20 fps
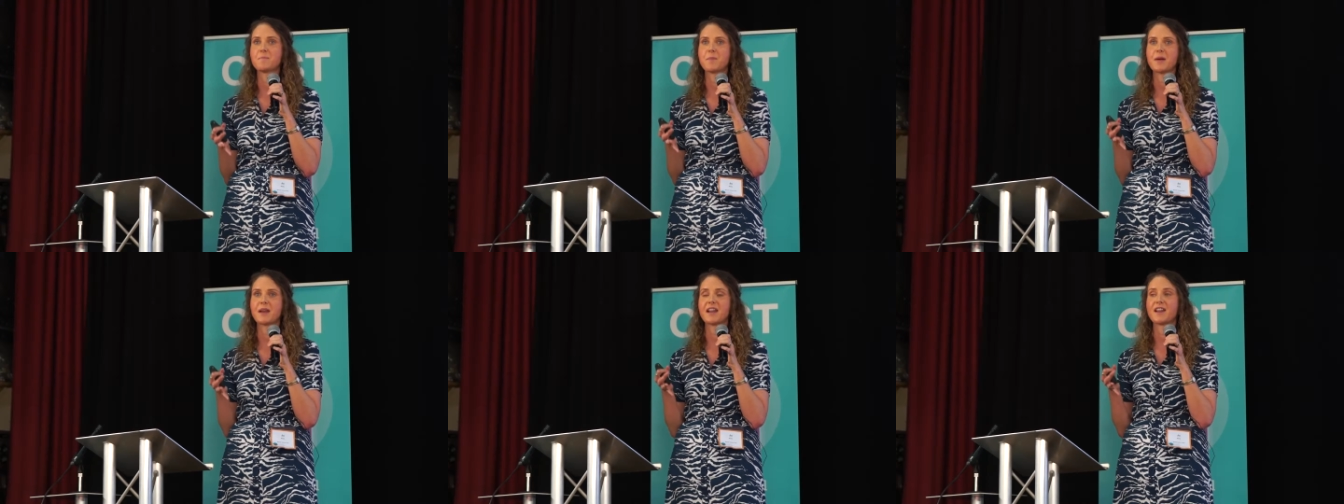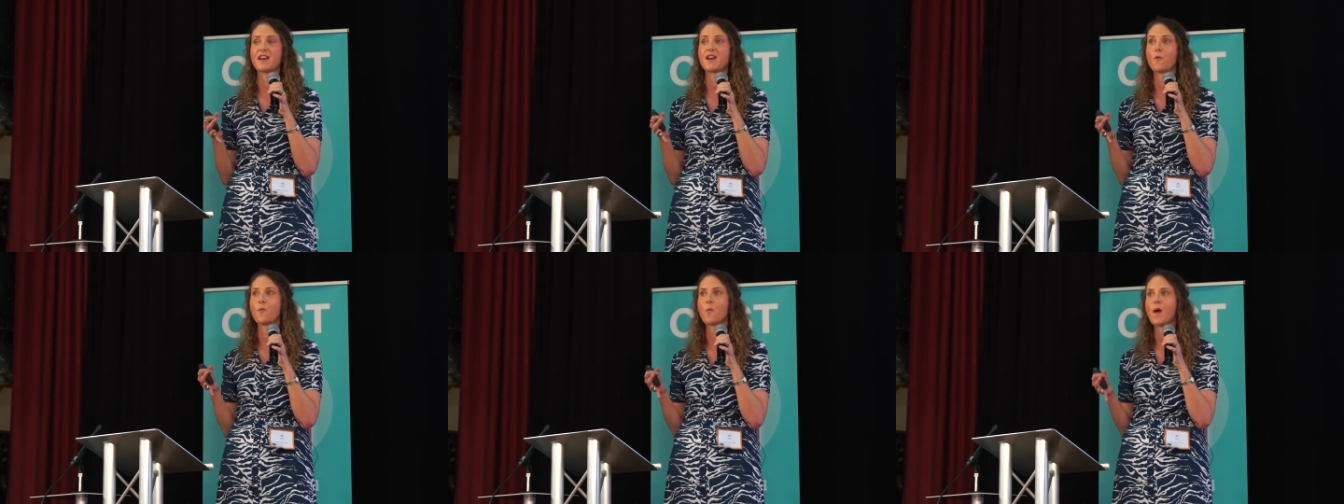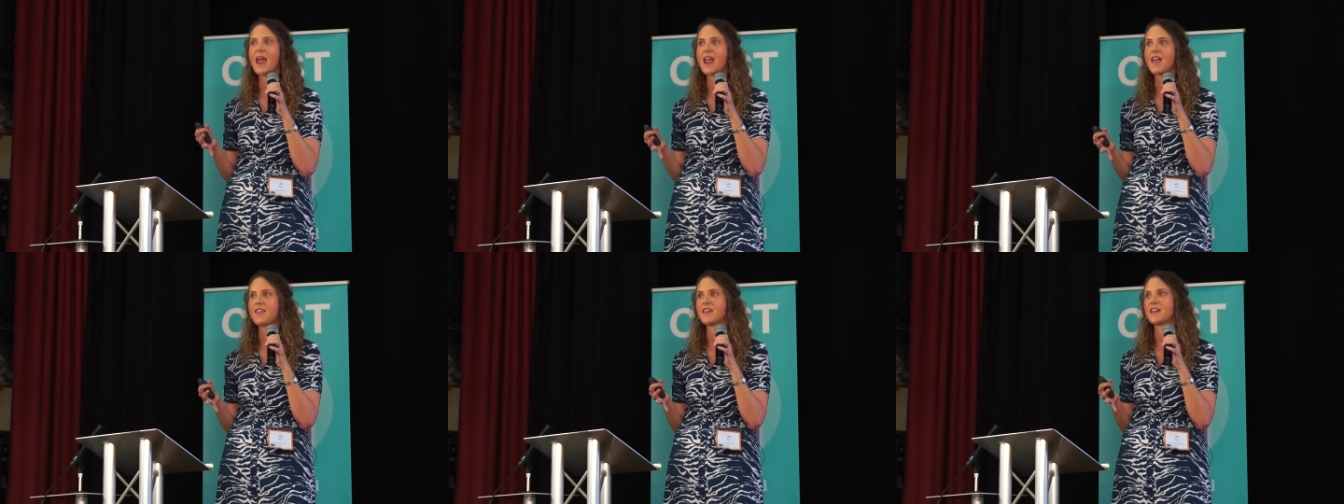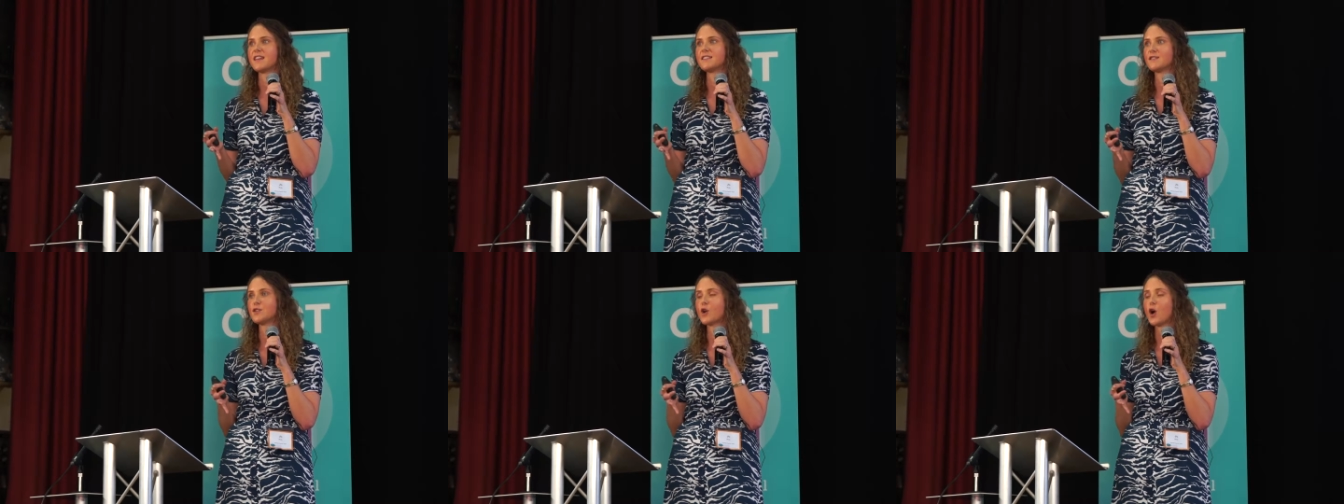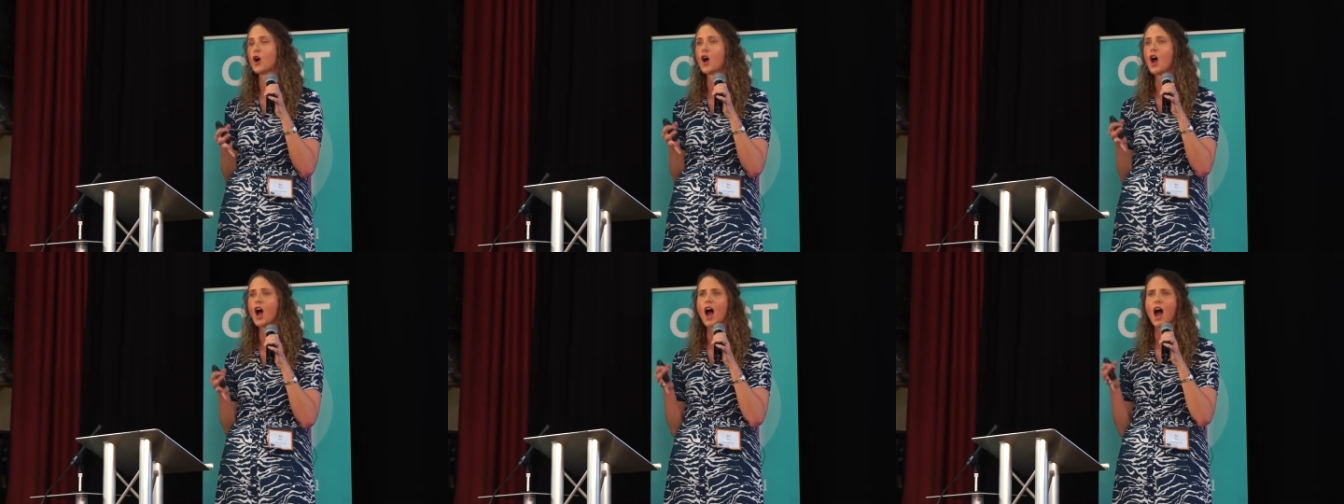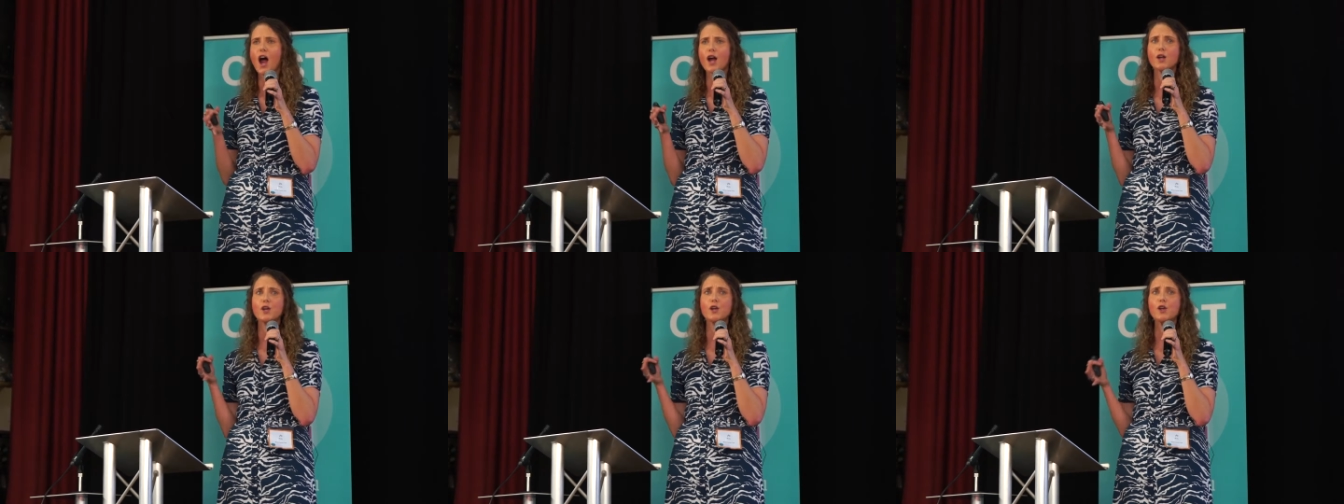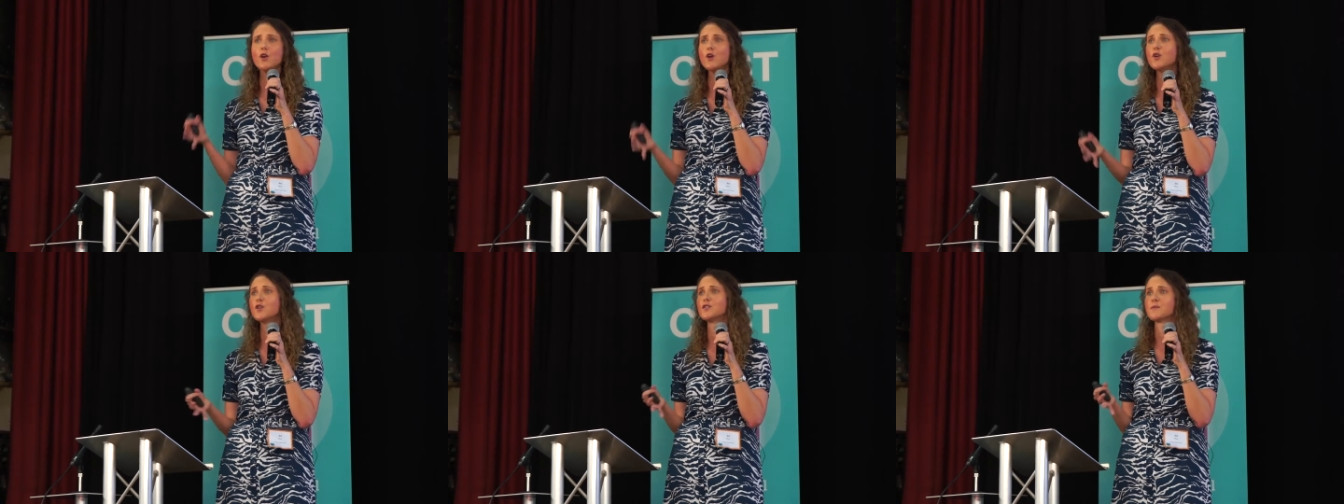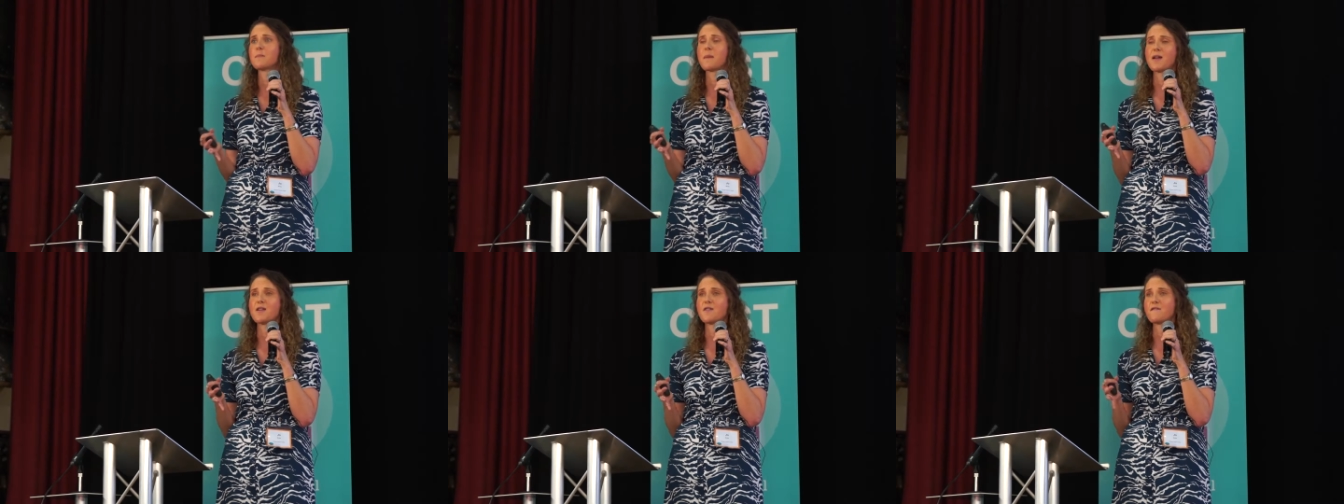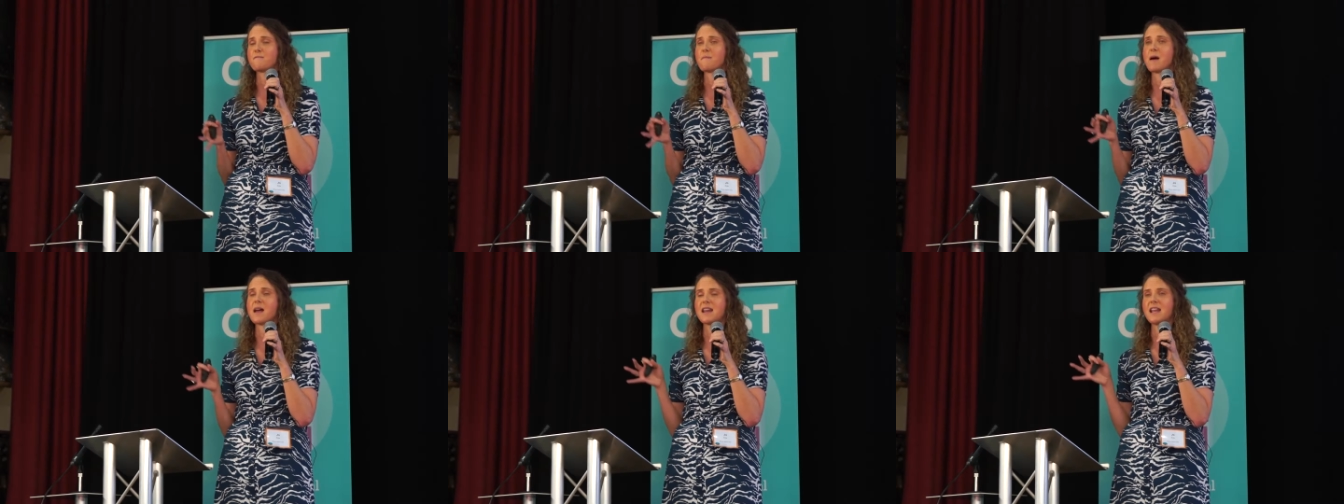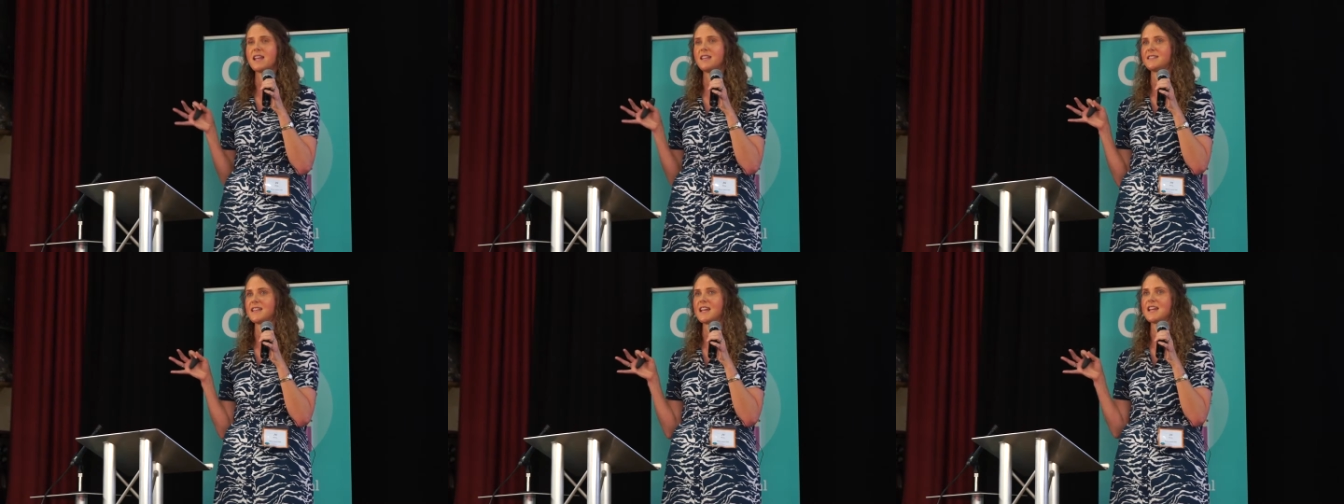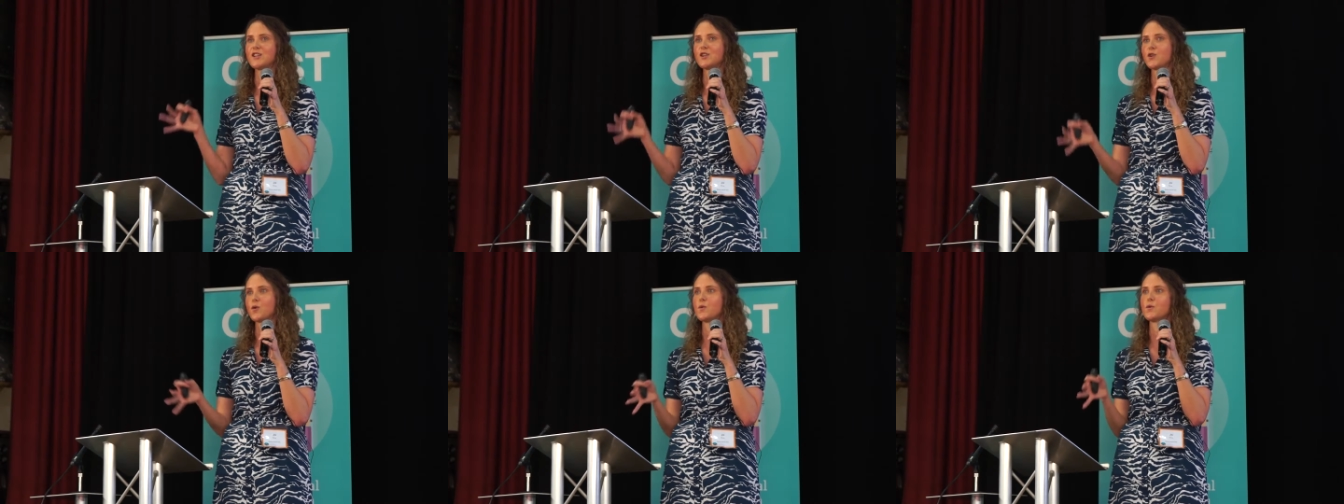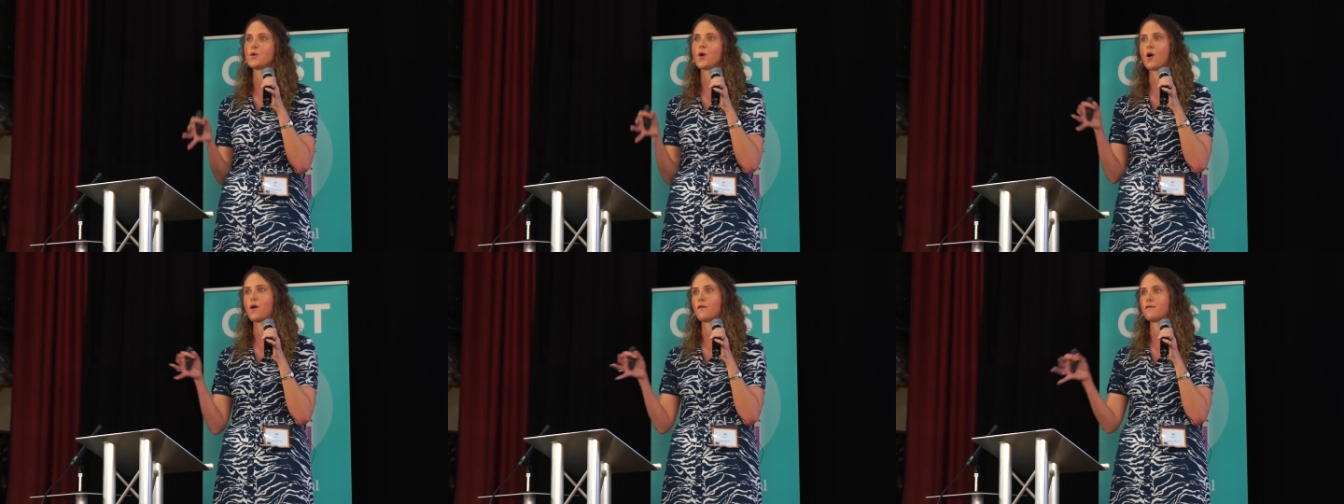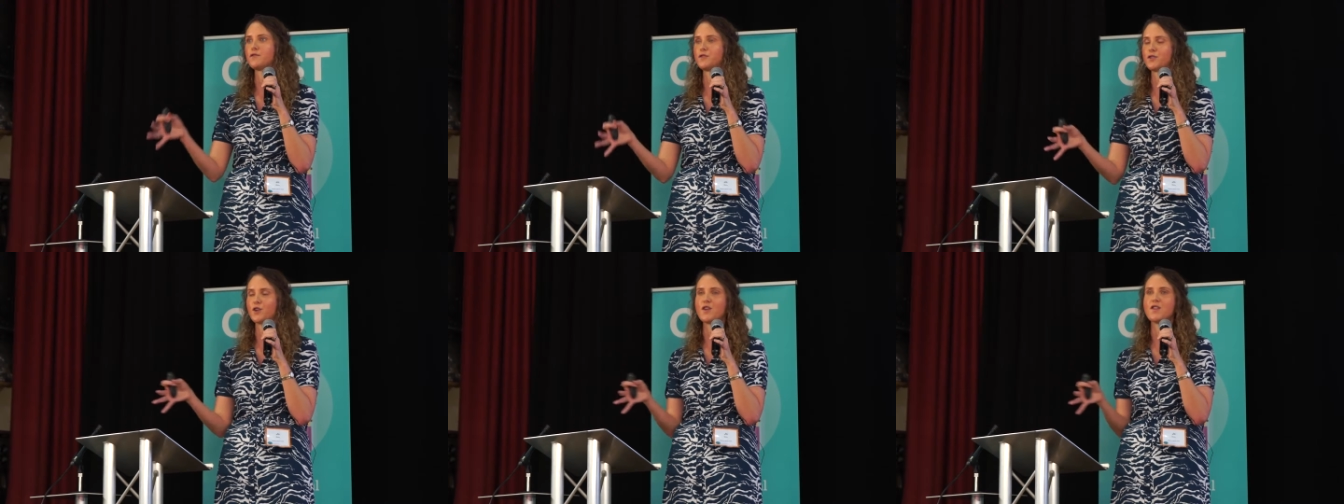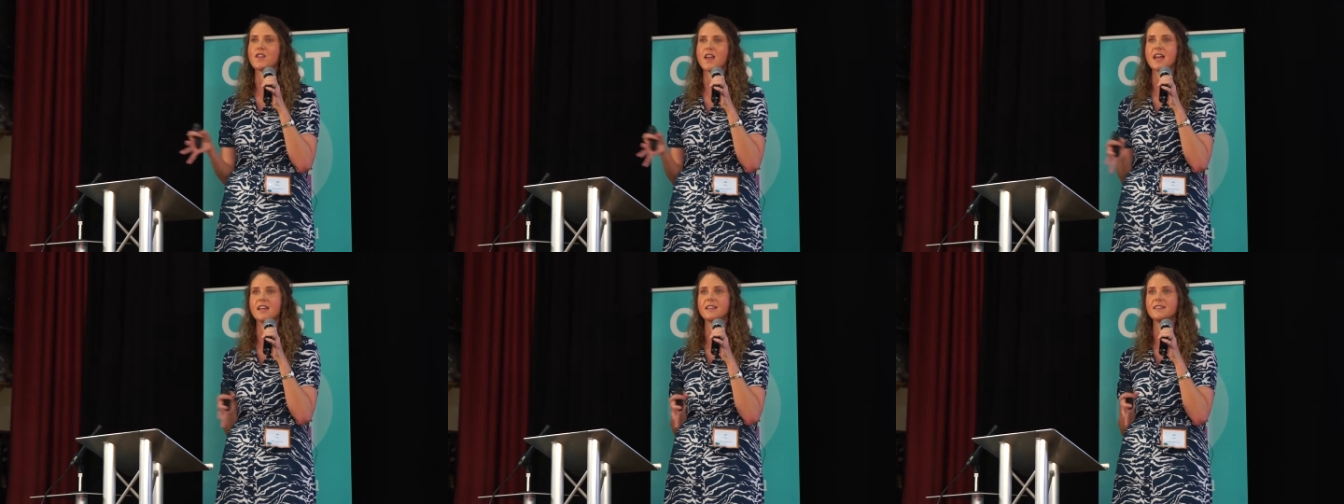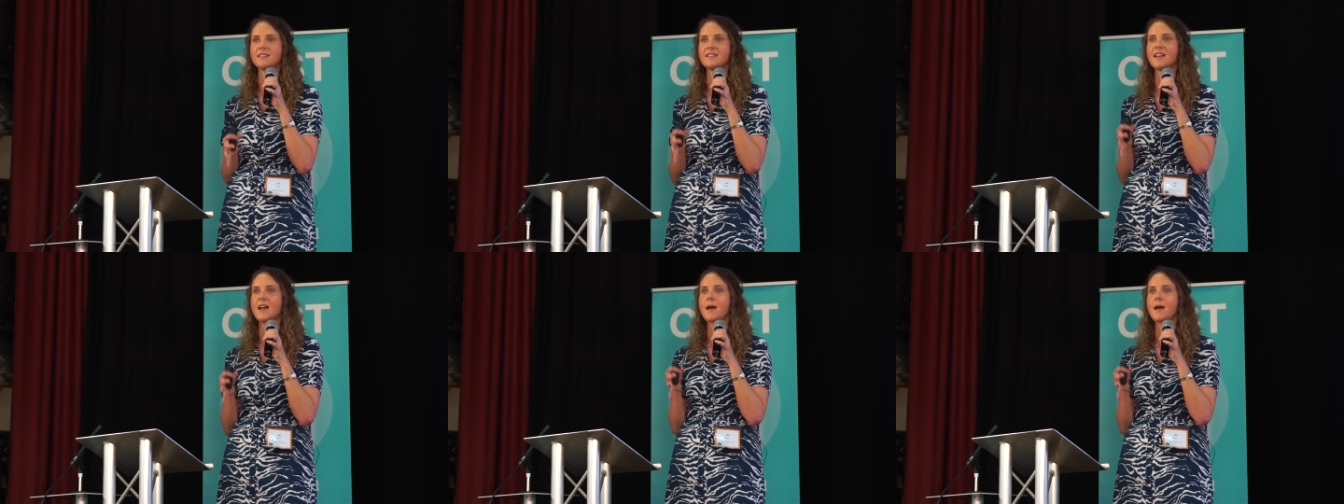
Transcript: but in a way that's not a huge amount of money saying go off, do this,